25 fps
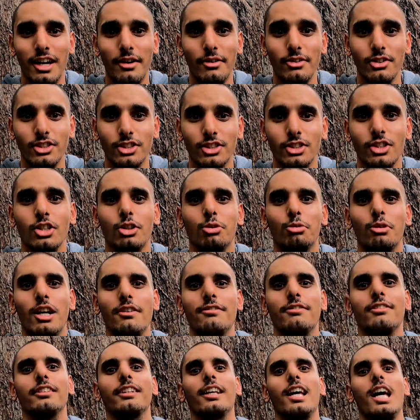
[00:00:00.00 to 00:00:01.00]
I was so
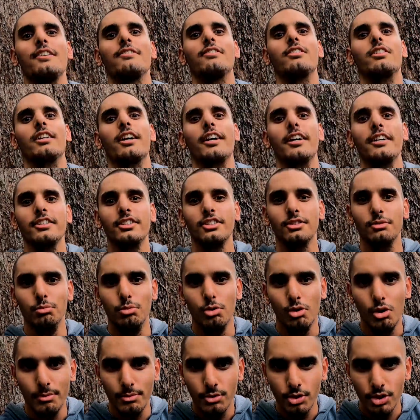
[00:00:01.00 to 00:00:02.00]
grateful to have a nice
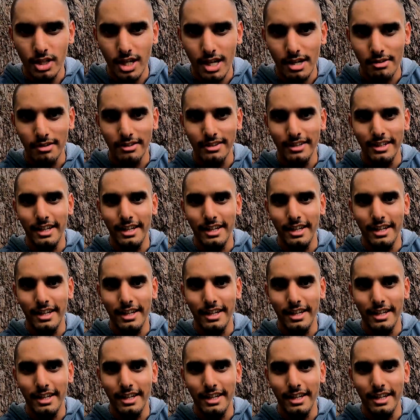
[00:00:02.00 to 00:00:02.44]
warm shower